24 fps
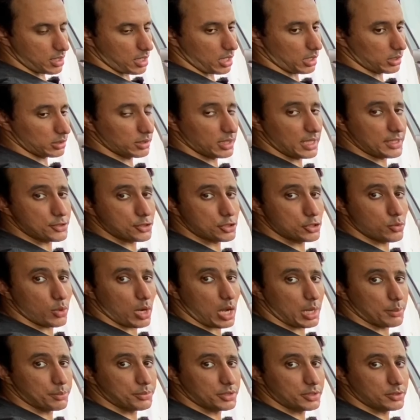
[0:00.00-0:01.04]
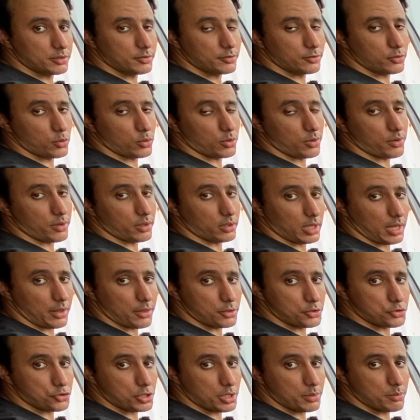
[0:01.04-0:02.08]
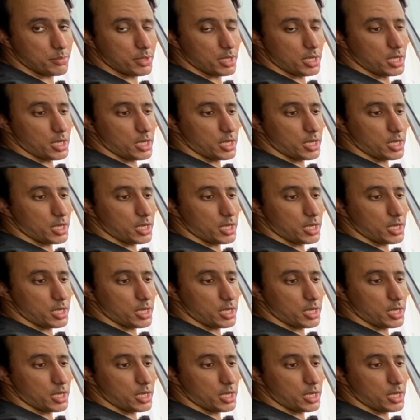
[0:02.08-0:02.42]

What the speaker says: unless you opted for the leather trim,